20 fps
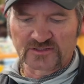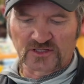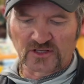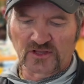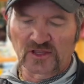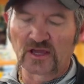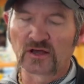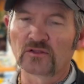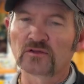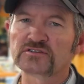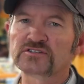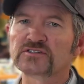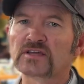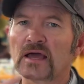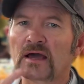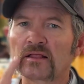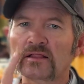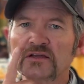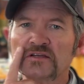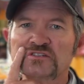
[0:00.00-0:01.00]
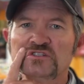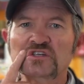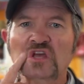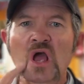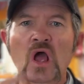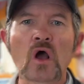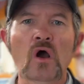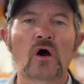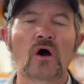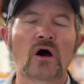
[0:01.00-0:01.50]
and yellow sallies
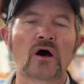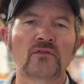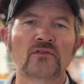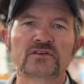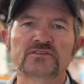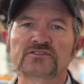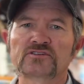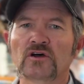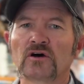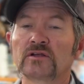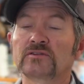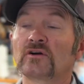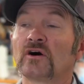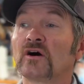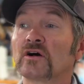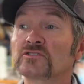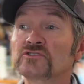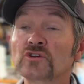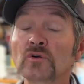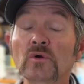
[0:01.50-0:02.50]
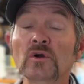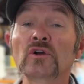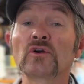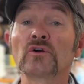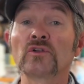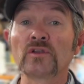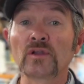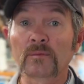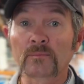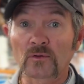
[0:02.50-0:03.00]
on the salt. Also a
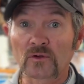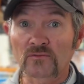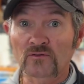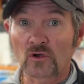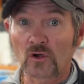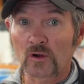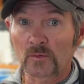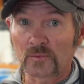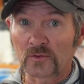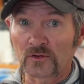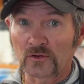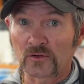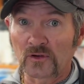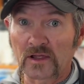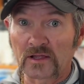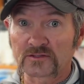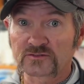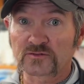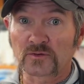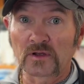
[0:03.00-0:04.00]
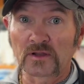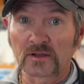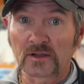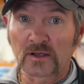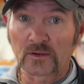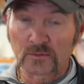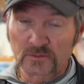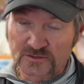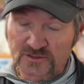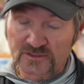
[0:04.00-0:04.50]
good number of carpenter ants right
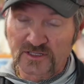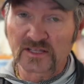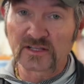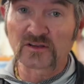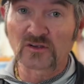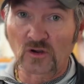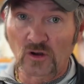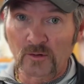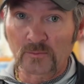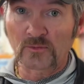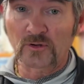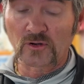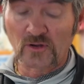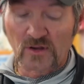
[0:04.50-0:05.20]
now. We're seeing carpenter